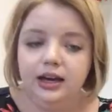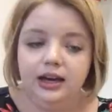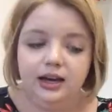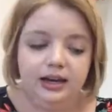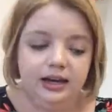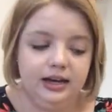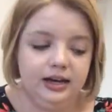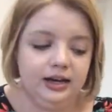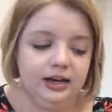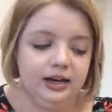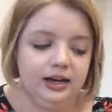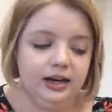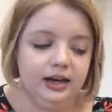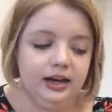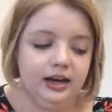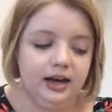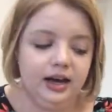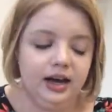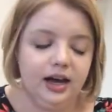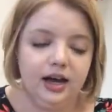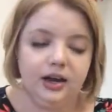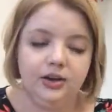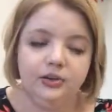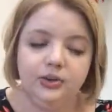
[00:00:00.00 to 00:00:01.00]

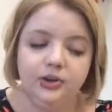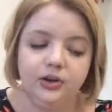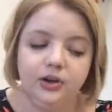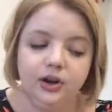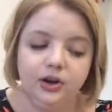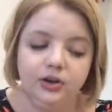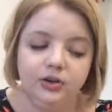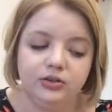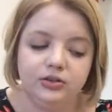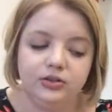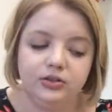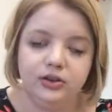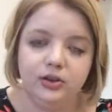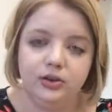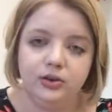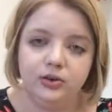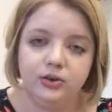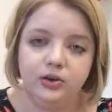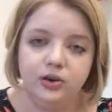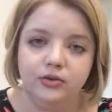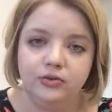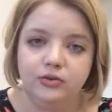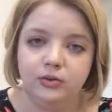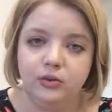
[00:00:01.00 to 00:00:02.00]
I would
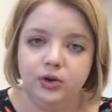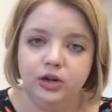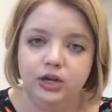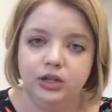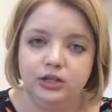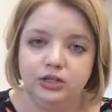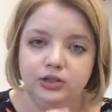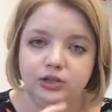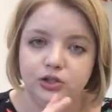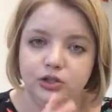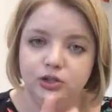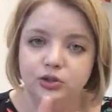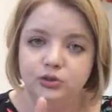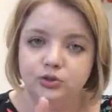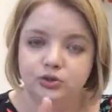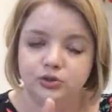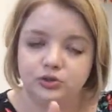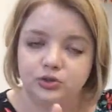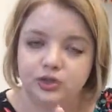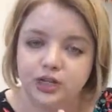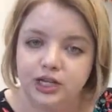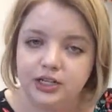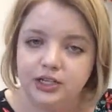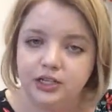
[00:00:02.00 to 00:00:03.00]
also avoid two
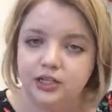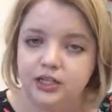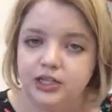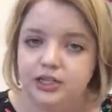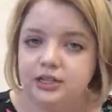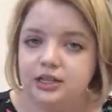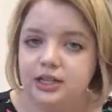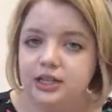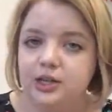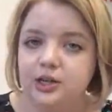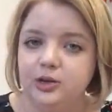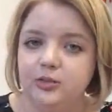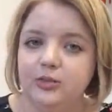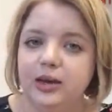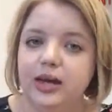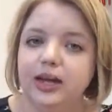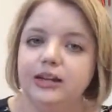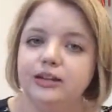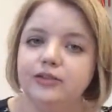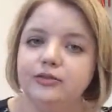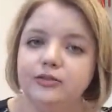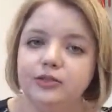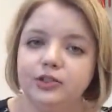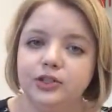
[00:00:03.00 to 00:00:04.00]
strategies that you
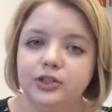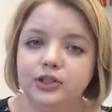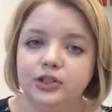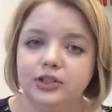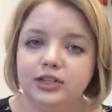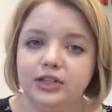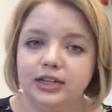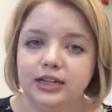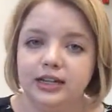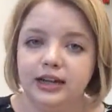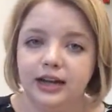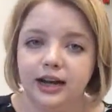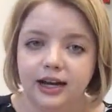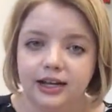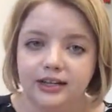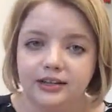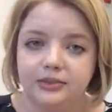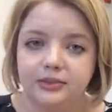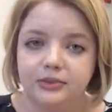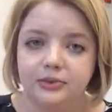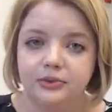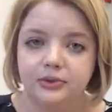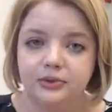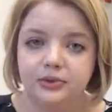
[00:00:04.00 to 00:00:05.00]
might have learned in high
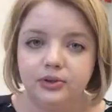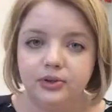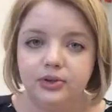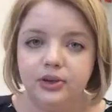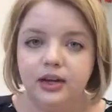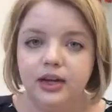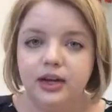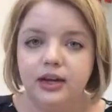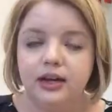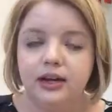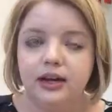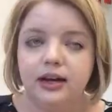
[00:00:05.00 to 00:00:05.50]
school